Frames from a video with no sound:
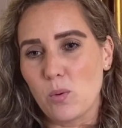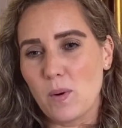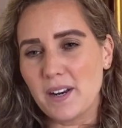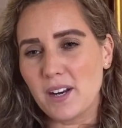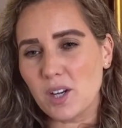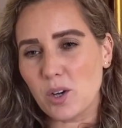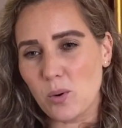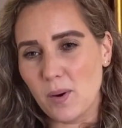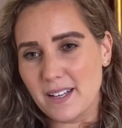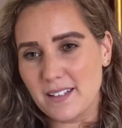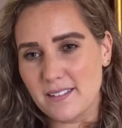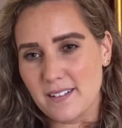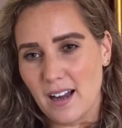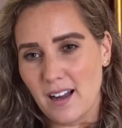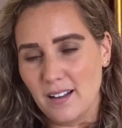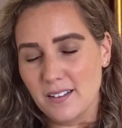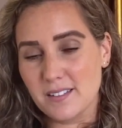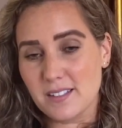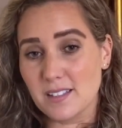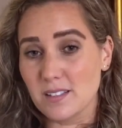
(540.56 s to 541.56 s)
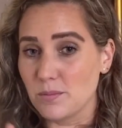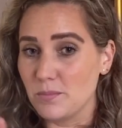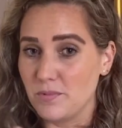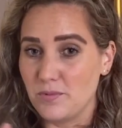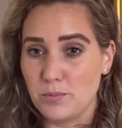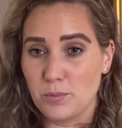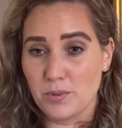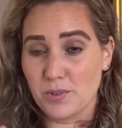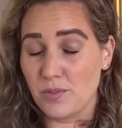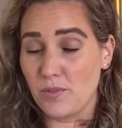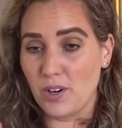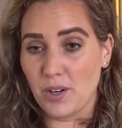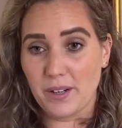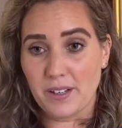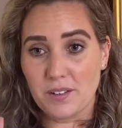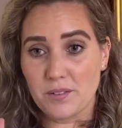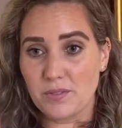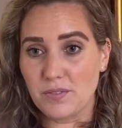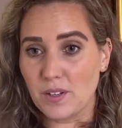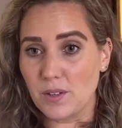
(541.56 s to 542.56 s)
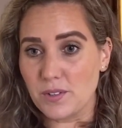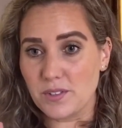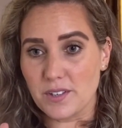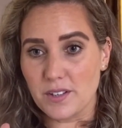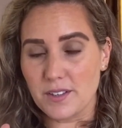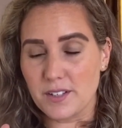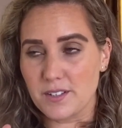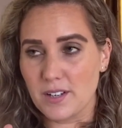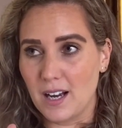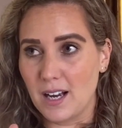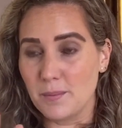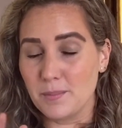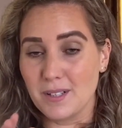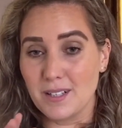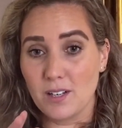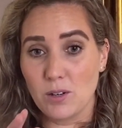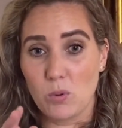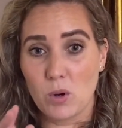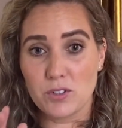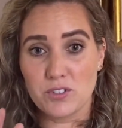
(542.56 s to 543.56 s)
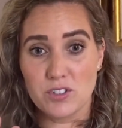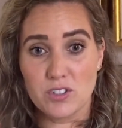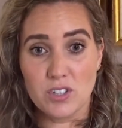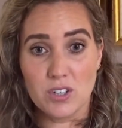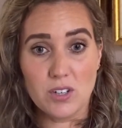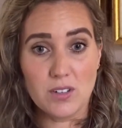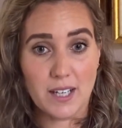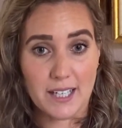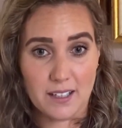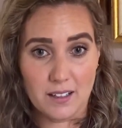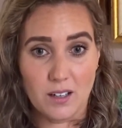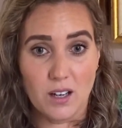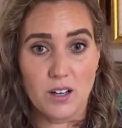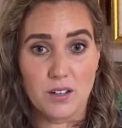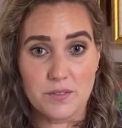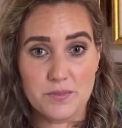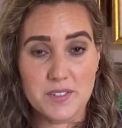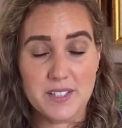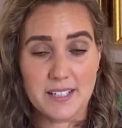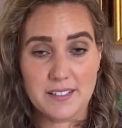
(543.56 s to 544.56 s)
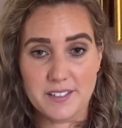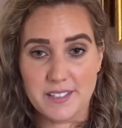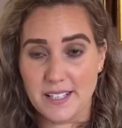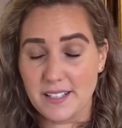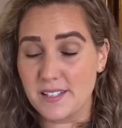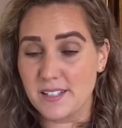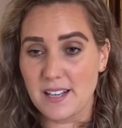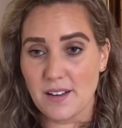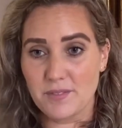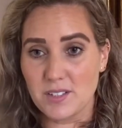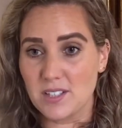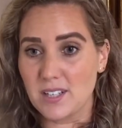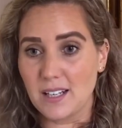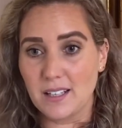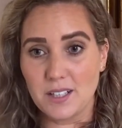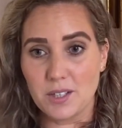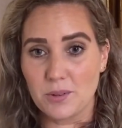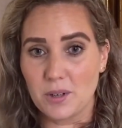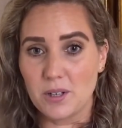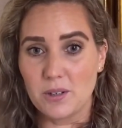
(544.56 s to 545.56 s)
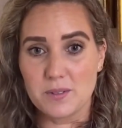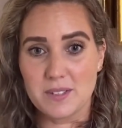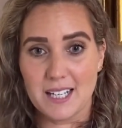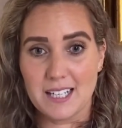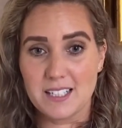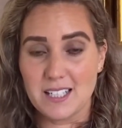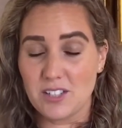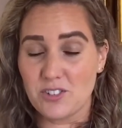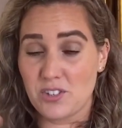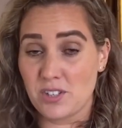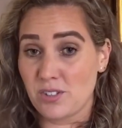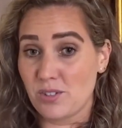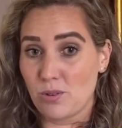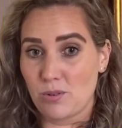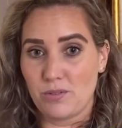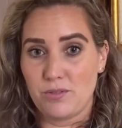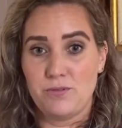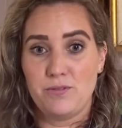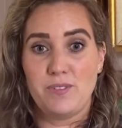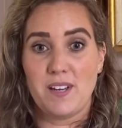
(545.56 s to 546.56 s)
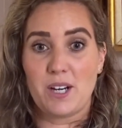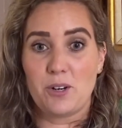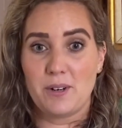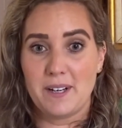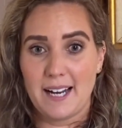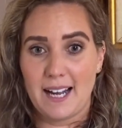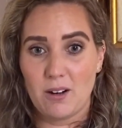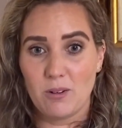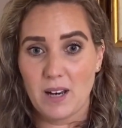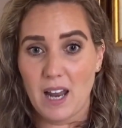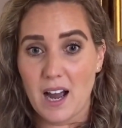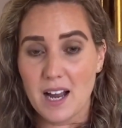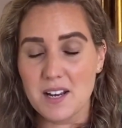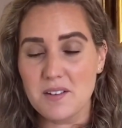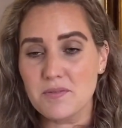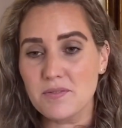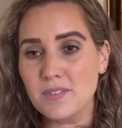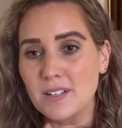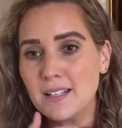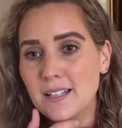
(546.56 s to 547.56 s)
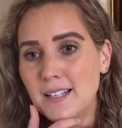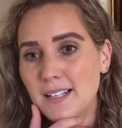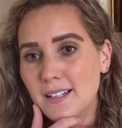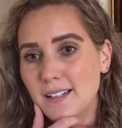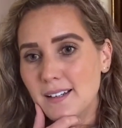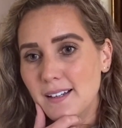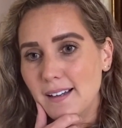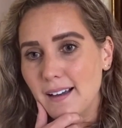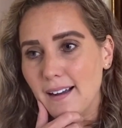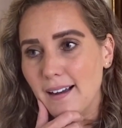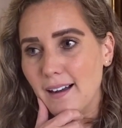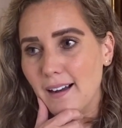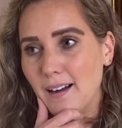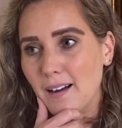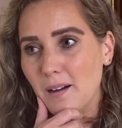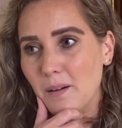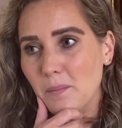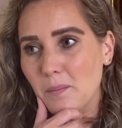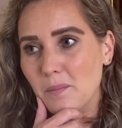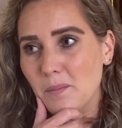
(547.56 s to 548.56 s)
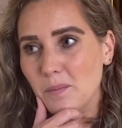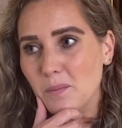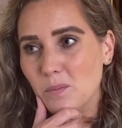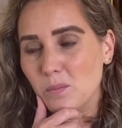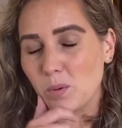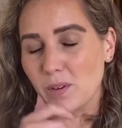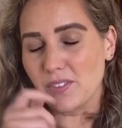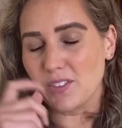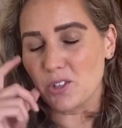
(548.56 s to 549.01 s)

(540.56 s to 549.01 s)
when I quit dance, was very confused at the time, didn't know what to do, like a lot of 16, 17 year olds, 18, just sort of figuring out life. With